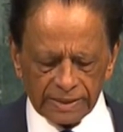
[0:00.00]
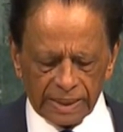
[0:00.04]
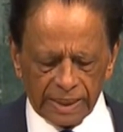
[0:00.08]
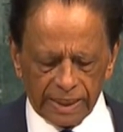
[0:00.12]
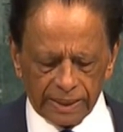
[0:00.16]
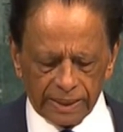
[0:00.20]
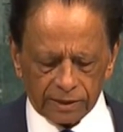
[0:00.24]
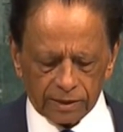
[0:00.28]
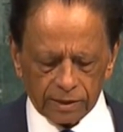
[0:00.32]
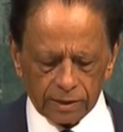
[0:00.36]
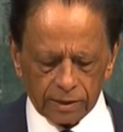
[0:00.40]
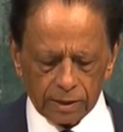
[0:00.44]

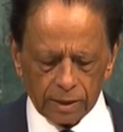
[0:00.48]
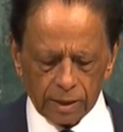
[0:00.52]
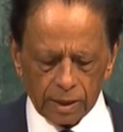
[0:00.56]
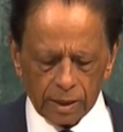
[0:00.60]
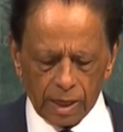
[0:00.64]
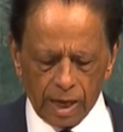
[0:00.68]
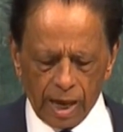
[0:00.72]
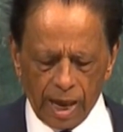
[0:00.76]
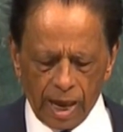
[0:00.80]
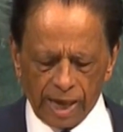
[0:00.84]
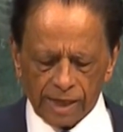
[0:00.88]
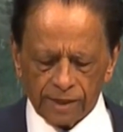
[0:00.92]
years
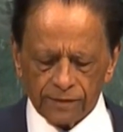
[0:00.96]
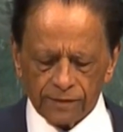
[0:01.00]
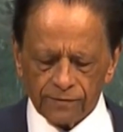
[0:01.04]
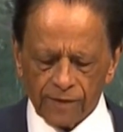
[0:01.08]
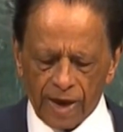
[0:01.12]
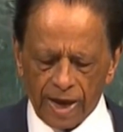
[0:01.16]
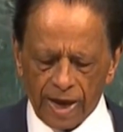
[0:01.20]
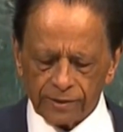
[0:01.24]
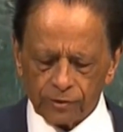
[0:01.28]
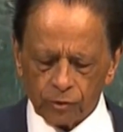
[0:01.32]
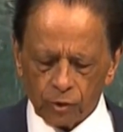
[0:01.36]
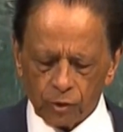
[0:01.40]
later,
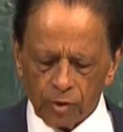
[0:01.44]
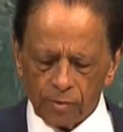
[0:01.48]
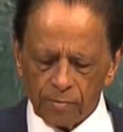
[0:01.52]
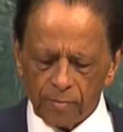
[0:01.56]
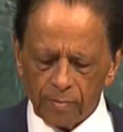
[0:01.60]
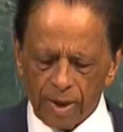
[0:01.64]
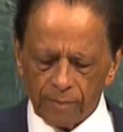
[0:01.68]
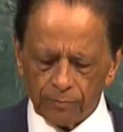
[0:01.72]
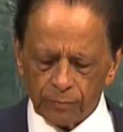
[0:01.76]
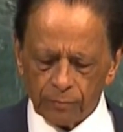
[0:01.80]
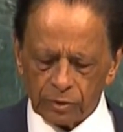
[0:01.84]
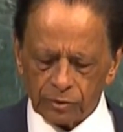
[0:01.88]
I
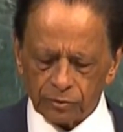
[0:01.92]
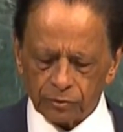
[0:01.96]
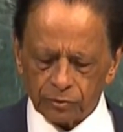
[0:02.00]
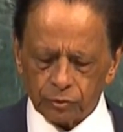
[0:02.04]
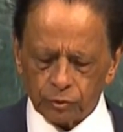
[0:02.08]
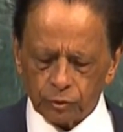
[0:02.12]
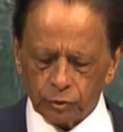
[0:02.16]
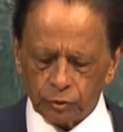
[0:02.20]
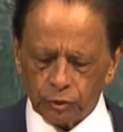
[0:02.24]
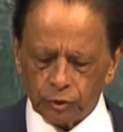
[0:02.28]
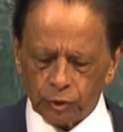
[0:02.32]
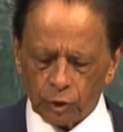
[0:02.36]
invite all
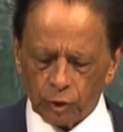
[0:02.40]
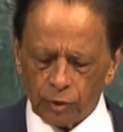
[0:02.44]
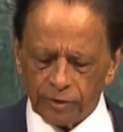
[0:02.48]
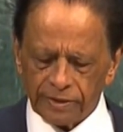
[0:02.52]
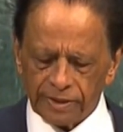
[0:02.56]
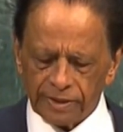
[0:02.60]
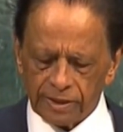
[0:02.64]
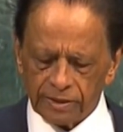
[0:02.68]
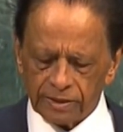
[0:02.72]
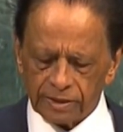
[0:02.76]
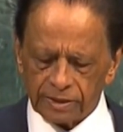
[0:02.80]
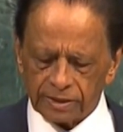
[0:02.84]
members to
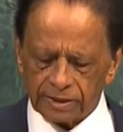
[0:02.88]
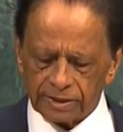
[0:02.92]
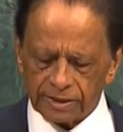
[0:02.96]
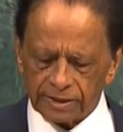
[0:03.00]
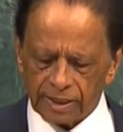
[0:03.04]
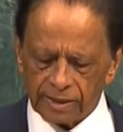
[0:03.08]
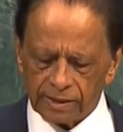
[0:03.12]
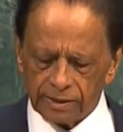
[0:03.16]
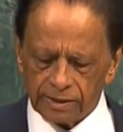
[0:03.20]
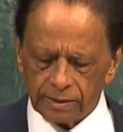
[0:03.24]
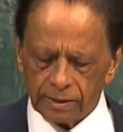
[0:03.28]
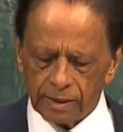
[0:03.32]
join in
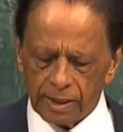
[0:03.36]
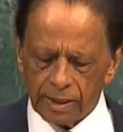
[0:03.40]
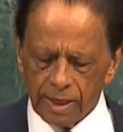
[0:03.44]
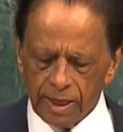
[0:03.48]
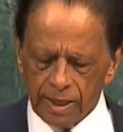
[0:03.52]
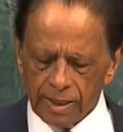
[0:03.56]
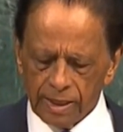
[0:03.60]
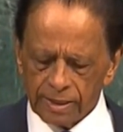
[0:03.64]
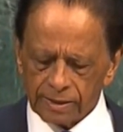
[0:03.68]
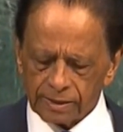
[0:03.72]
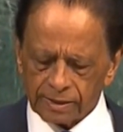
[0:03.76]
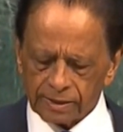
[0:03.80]

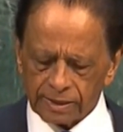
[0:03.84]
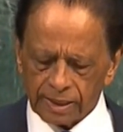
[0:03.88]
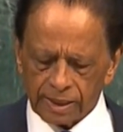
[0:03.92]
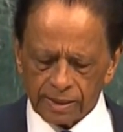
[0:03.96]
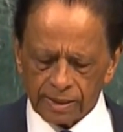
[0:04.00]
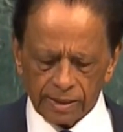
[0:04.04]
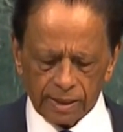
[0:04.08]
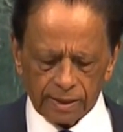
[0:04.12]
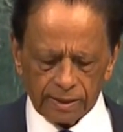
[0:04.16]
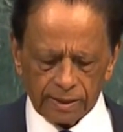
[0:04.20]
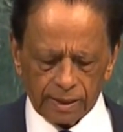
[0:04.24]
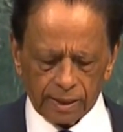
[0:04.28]

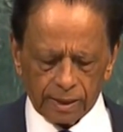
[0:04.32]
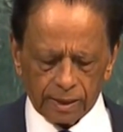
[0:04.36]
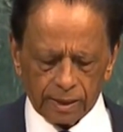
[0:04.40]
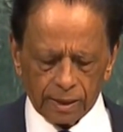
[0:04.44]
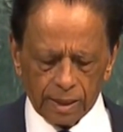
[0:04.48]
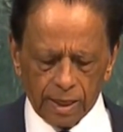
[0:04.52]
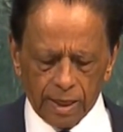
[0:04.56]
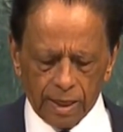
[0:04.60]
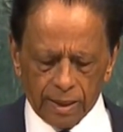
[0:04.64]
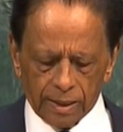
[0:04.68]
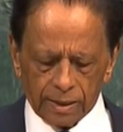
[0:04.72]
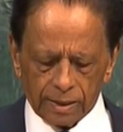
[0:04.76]

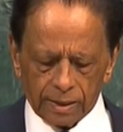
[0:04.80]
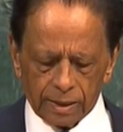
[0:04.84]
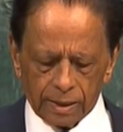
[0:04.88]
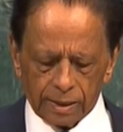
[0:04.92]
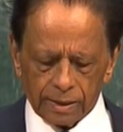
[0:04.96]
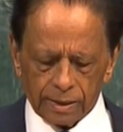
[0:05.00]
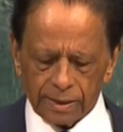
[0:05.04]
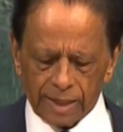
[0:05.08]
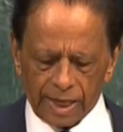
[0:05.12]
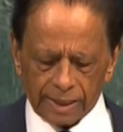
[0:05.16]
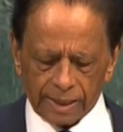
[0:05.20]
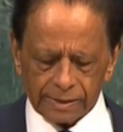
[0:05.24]
signaling
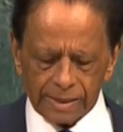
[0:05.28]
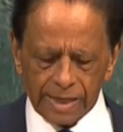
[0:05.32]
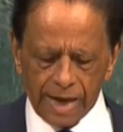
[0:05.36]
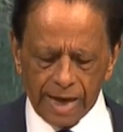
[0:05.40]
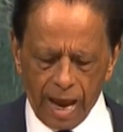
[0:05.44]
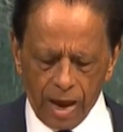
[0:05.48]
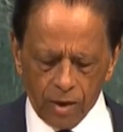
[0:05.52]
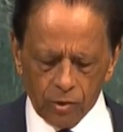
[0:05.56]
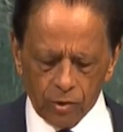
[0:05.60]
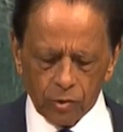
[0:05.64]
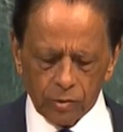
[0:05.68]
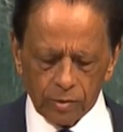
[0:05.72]

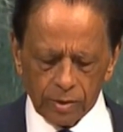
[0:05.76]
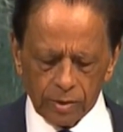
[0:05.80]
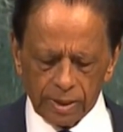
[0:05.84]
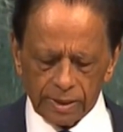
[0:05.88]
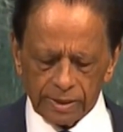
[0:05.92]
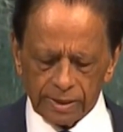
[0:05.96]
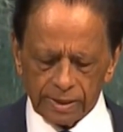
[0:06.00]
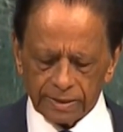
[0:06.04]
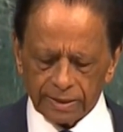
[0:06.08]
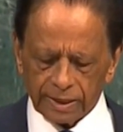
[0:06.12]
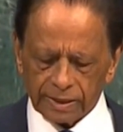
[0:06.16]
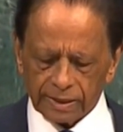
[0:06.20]
that
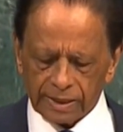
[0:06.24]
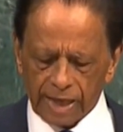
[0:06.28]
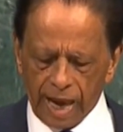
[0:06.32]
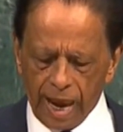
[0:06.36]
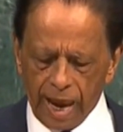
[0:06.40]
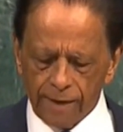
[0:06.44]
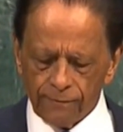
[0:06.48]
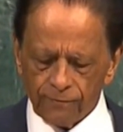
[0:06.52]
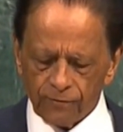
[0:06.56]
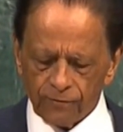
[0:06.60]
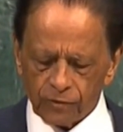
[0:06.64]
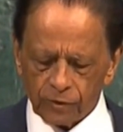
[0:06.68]
now is
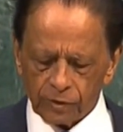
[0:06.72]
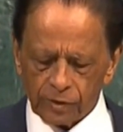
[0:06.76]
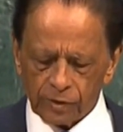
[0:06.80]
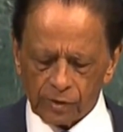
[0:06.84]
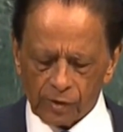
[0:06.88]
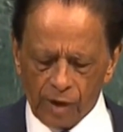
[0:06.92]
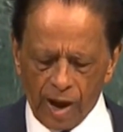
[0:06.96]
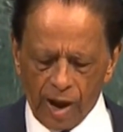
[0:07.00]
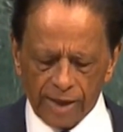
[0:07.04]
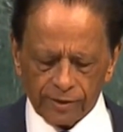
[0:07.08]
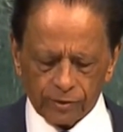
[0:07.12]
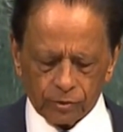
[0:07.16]
the time
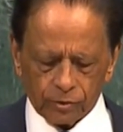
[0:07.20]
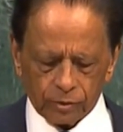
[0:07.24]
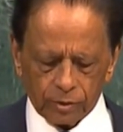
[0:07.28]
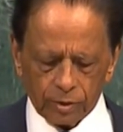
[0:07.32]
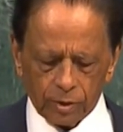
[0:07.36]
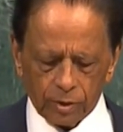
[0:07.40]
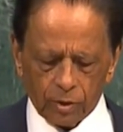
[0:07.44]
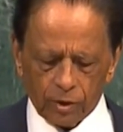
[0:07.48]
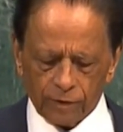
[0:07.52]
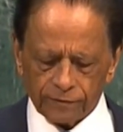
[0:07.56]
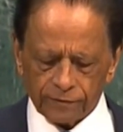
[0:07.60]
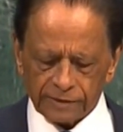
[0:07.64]
for the
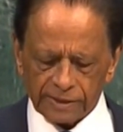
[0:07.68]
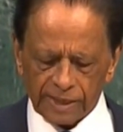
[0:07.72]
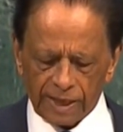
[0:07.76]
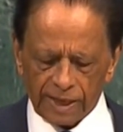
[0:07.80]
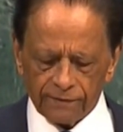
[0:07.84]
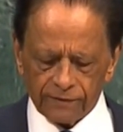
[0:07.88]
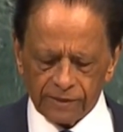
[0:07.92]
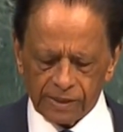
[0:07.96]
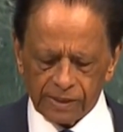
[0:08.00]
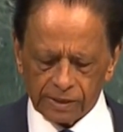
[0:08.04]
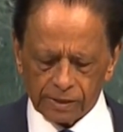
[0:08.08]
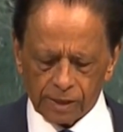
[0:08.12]
right
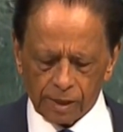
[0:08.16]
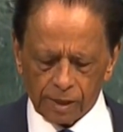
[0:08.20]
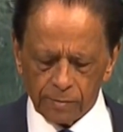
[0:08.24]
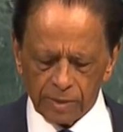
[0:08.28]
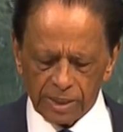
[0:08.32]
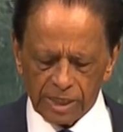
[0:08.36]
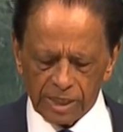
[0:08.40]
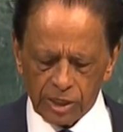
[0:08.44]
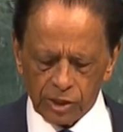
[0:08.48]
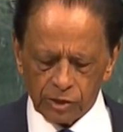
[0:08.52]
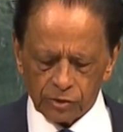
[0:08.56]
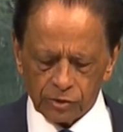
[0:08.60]
of
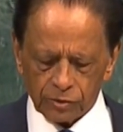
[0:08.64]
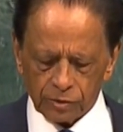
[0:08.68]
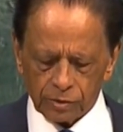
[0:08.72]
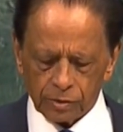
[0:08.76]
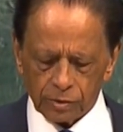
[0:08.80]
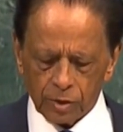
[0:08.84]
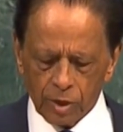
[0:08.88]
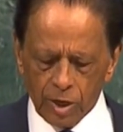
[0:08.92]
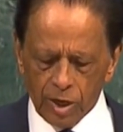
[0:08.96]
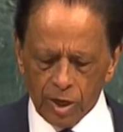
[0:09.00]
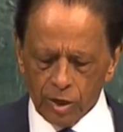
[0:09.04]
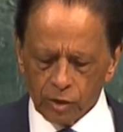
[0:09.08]

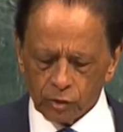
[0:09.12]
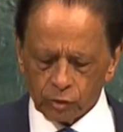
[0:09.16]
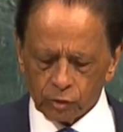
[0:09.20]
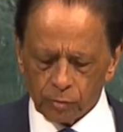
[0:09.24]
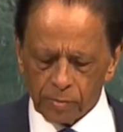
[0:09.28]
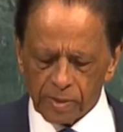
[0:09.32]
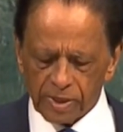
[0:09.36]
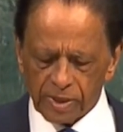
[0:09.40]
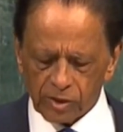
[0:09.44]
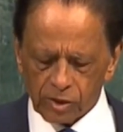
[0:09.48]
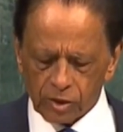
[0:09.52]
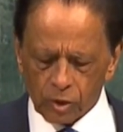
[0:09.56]
self-determination
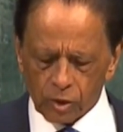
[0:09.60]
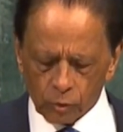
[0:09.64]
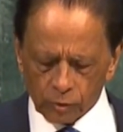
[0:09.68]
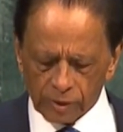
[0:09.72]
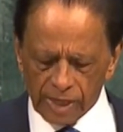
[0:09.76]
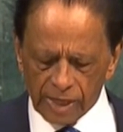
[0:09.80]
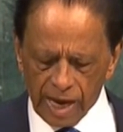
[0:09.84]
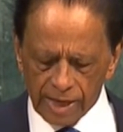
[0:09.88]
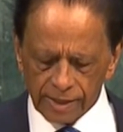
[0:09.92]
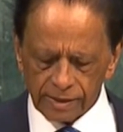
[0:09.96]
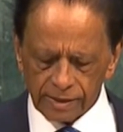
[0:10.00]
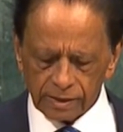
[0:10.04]
to be
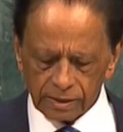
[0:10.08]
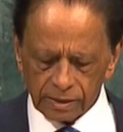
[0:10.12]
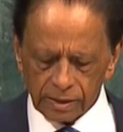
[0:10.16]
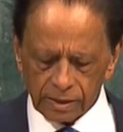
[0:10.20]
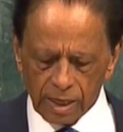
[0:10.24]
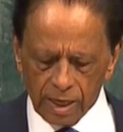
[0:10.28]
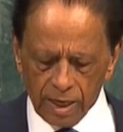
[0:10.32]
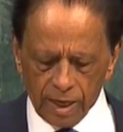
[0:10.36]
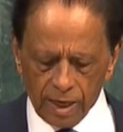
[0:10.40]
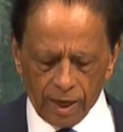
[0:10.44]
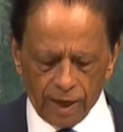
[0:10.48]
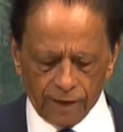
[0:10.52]

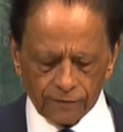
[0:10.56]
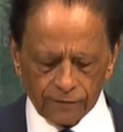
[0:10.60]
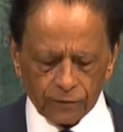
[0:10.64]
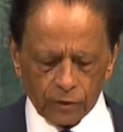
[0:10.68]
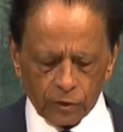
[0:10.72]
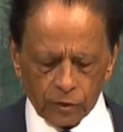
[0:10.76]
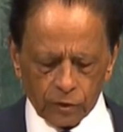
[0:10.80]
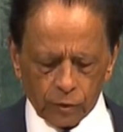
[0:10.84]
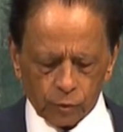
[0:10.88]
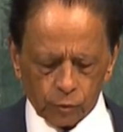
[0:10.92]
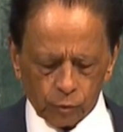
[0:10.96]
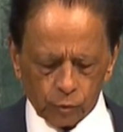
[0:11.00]
recognized
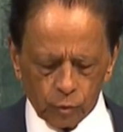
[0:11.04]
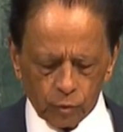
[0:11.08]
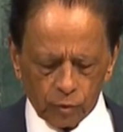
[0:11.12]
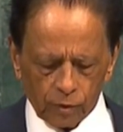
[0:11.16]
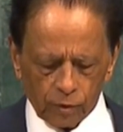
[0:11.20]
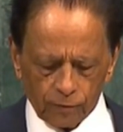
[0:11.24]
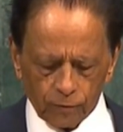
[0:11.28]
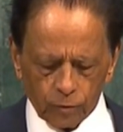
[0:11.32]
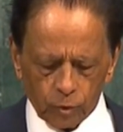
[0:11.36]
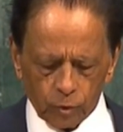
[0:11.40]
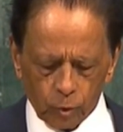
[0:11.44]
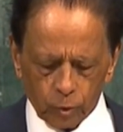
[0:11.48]
and for the
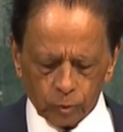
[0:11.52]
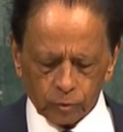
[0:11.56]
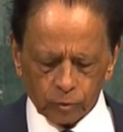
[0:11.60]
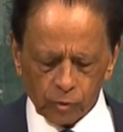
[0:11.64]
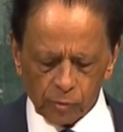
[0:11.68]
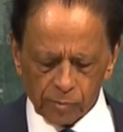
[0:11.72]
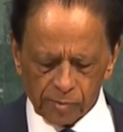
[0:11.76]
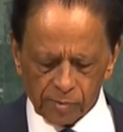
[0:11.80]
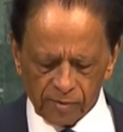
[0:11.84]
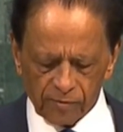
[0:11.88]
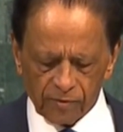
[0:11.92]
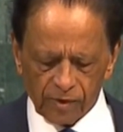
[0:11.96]
rule of
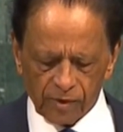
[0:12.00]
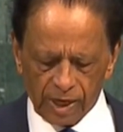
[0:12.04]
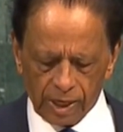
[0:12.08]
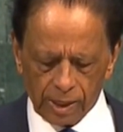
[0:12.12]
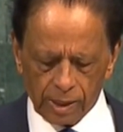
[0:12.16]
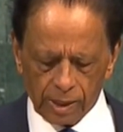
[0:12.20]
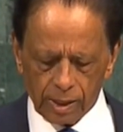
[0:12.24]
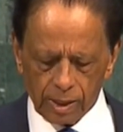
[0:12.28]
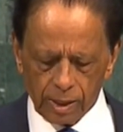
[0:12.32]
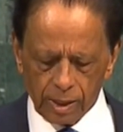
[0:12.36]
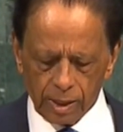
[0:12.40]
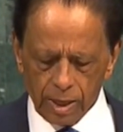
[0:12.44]
law to
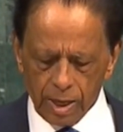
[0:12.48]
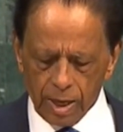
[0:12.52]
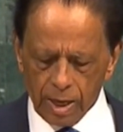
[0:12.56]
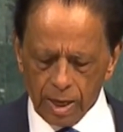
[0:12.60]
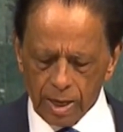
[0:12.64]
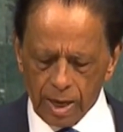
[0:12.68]
prevail.